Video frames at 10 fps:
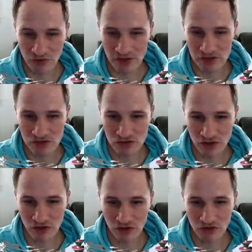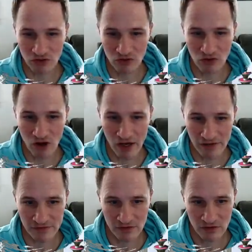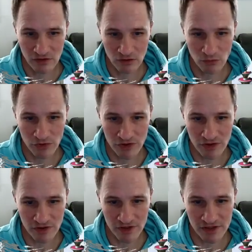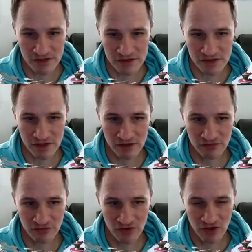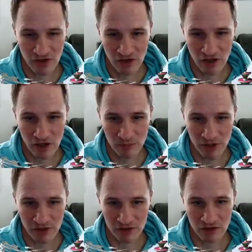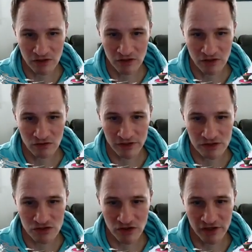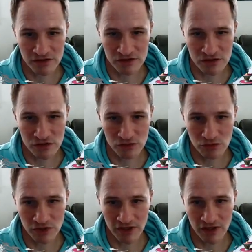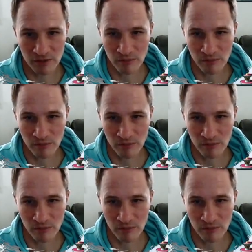I struggled a lot with this stuff up here, like trying to get